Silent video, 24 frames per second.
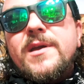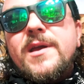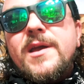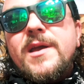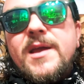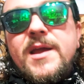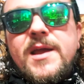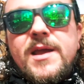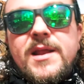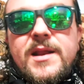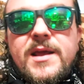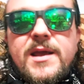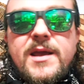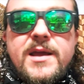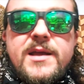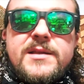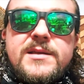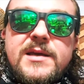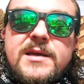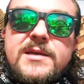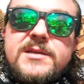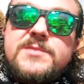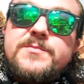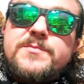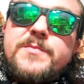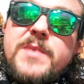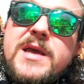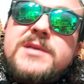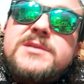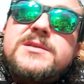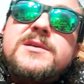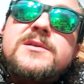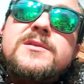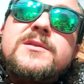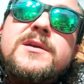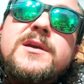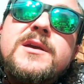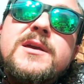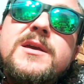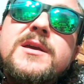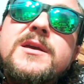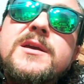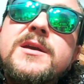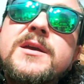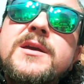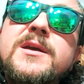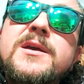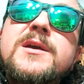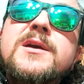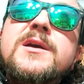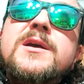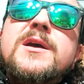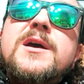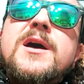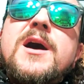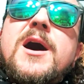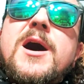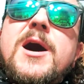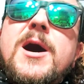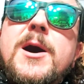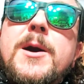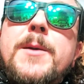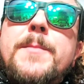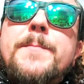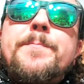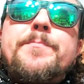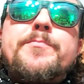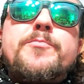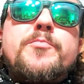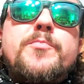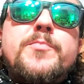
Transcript: and it is basically um,